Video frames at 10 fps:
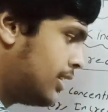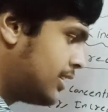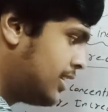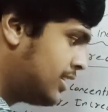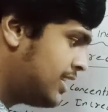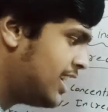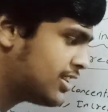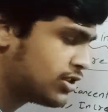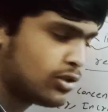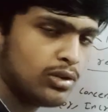C
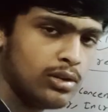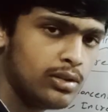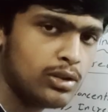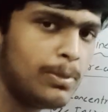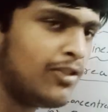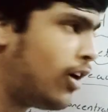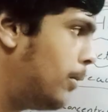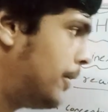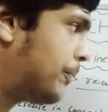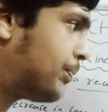is to be
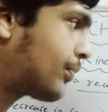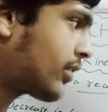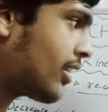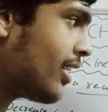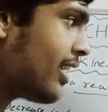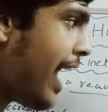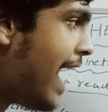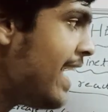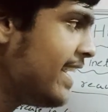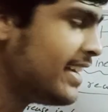formed,
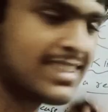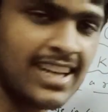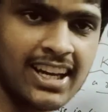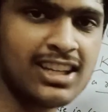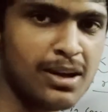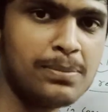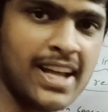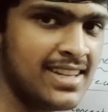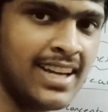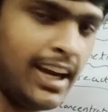and it is taking some
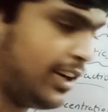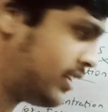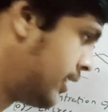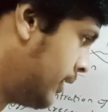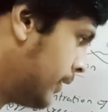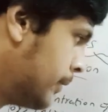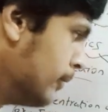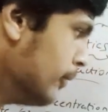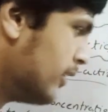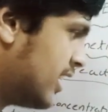10 seconds.
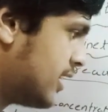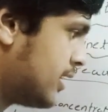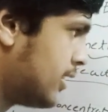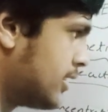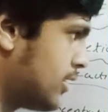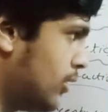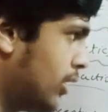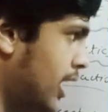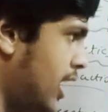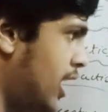So,
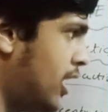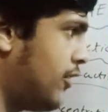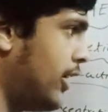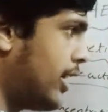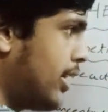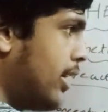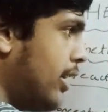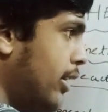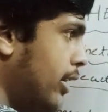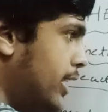okay,
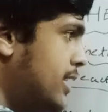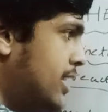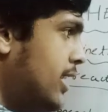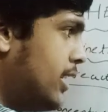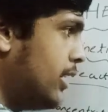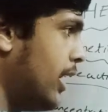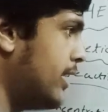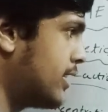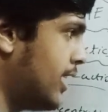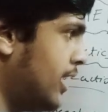for easy
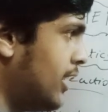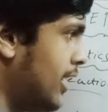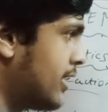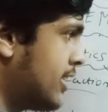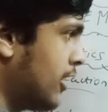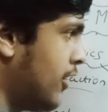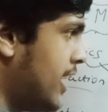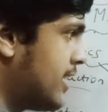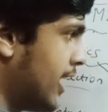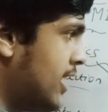understanding, let us take
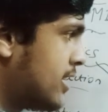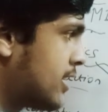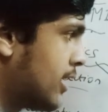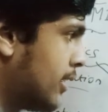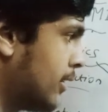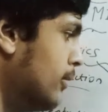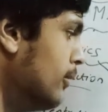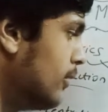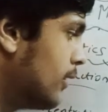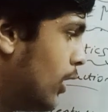5 seconds.
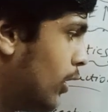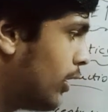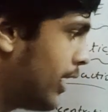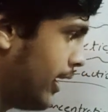Okay,